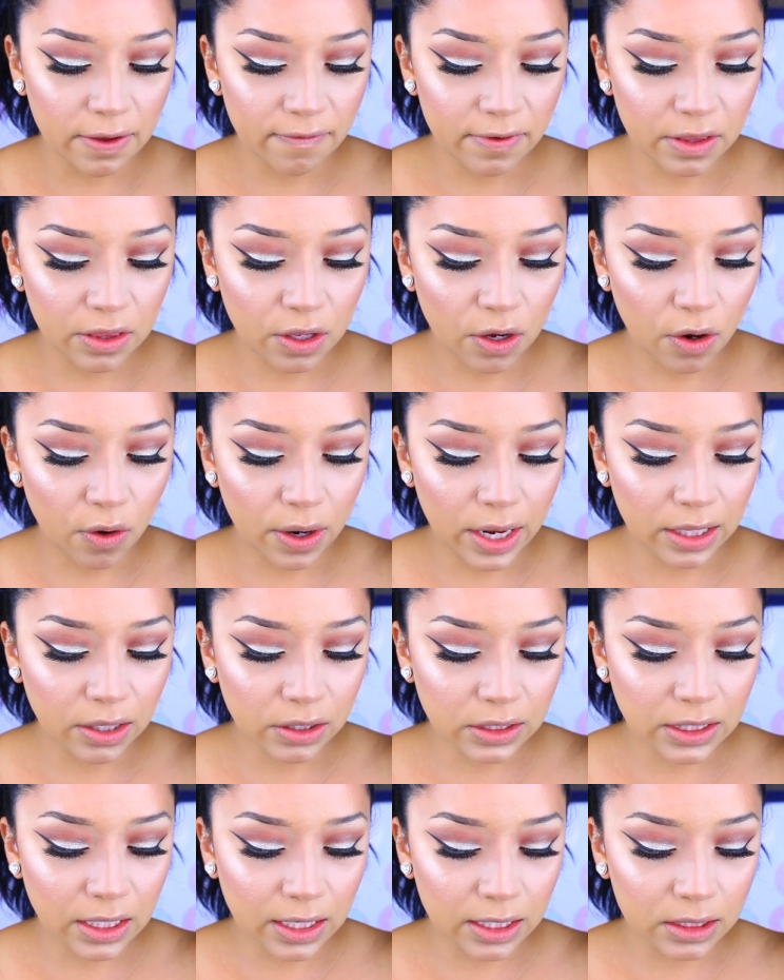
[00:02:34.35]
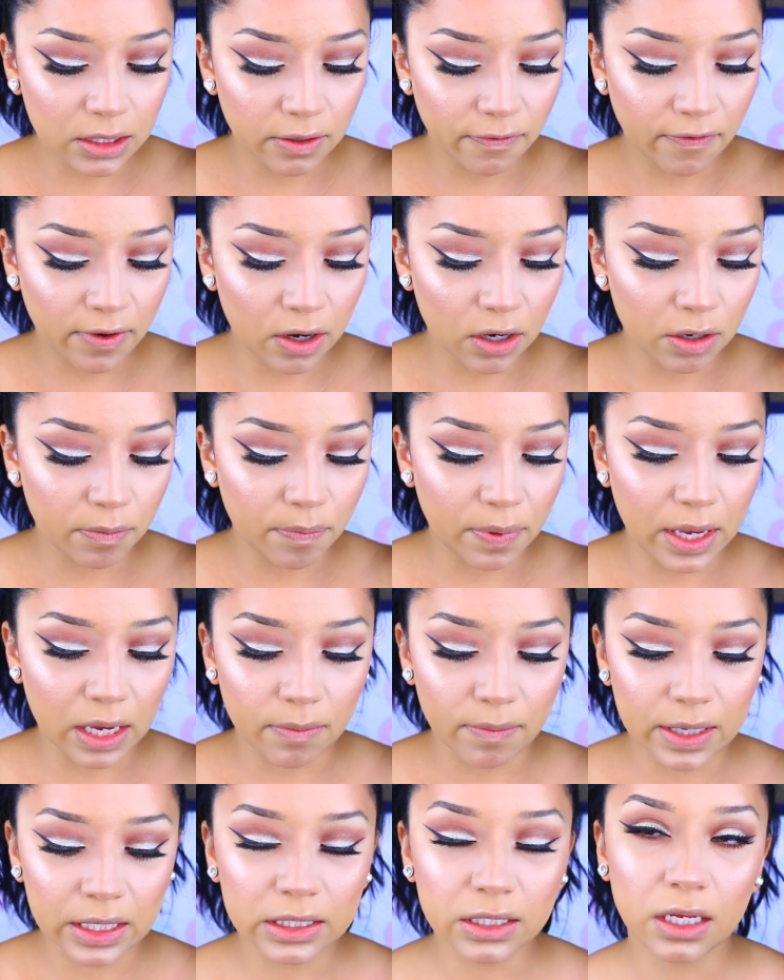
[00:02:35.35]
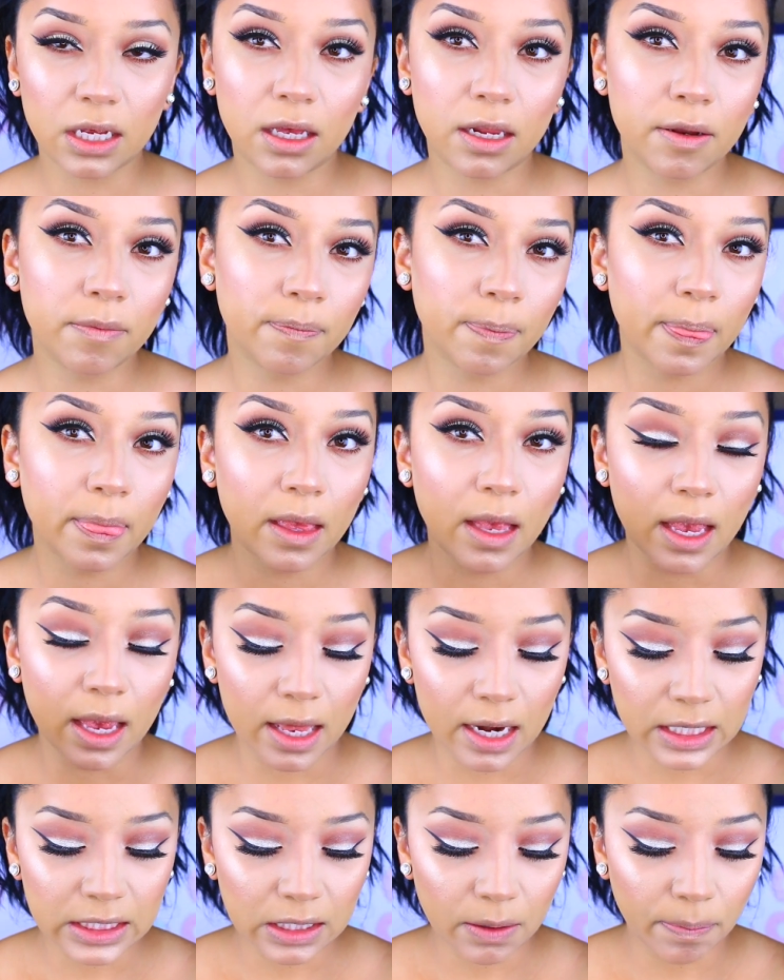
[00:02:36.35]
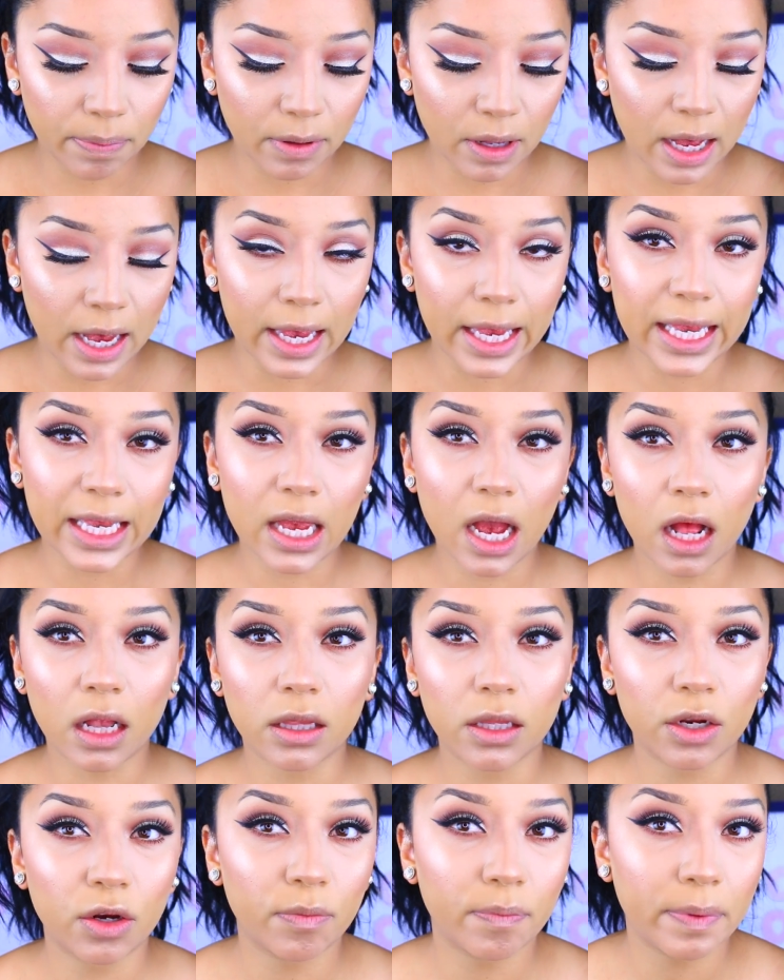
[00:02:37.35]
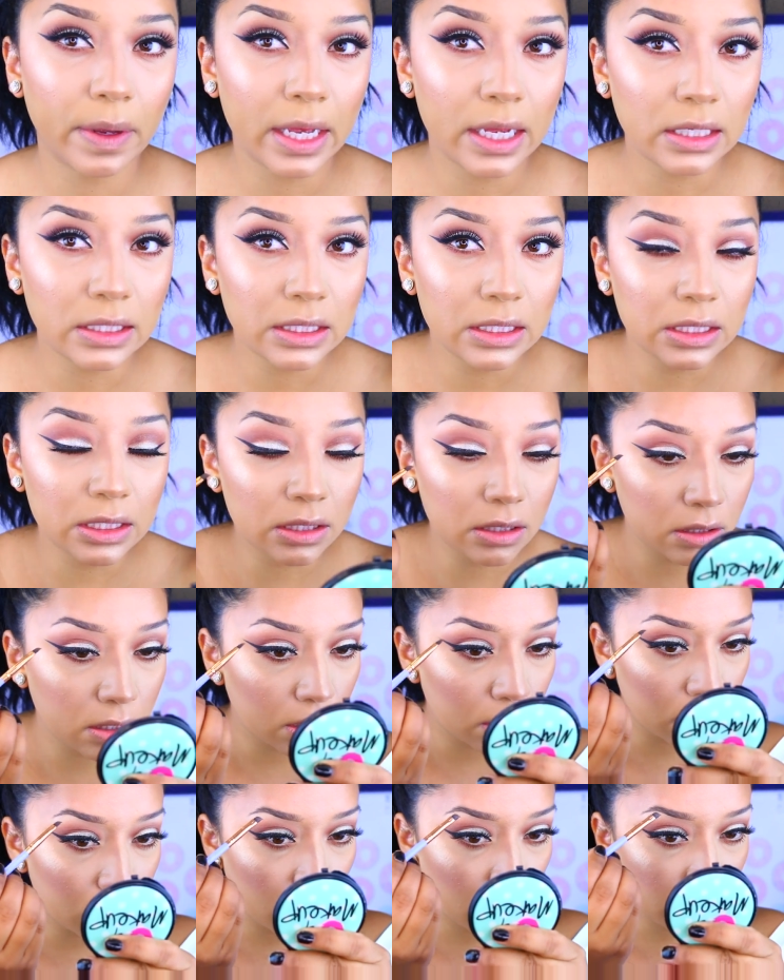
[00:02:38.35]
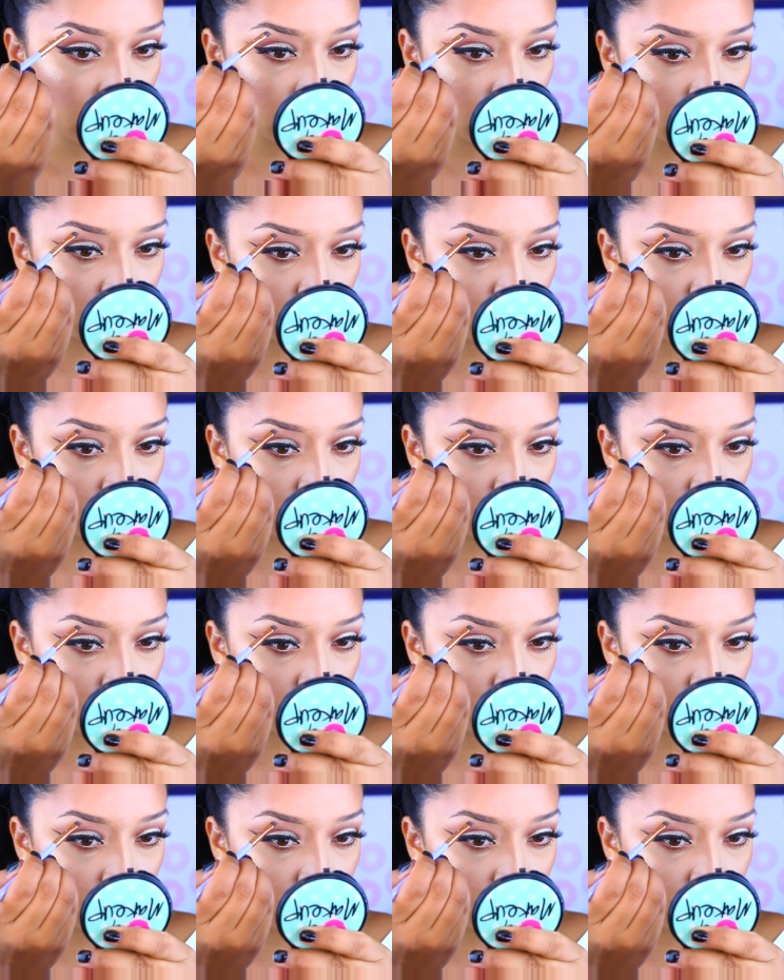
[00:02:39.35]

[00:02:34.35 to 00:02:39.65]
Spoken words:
even though it looks like it's very pigmented, it is applying a little bit, not